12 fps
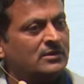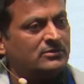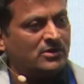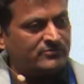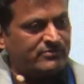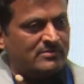
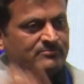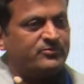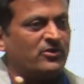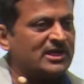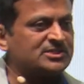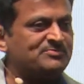not from
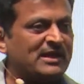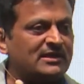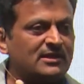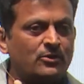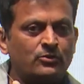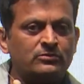forex
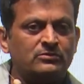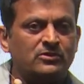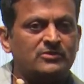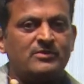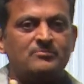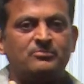background,
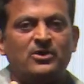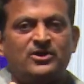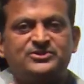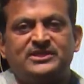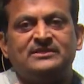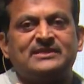not from
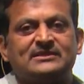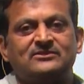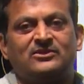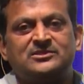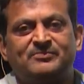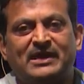blockchain
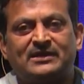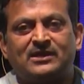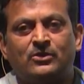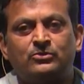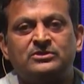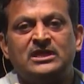technology
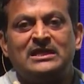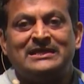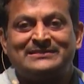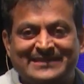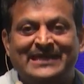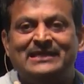background,
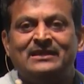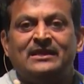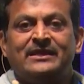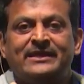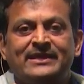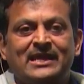still
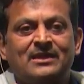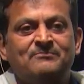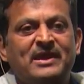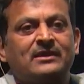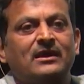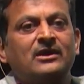he can
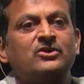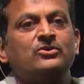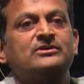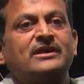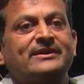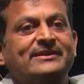make a
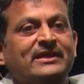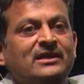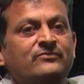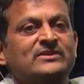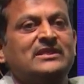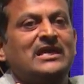good career
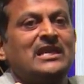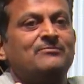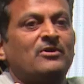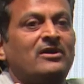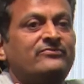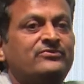with the help
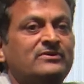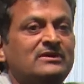of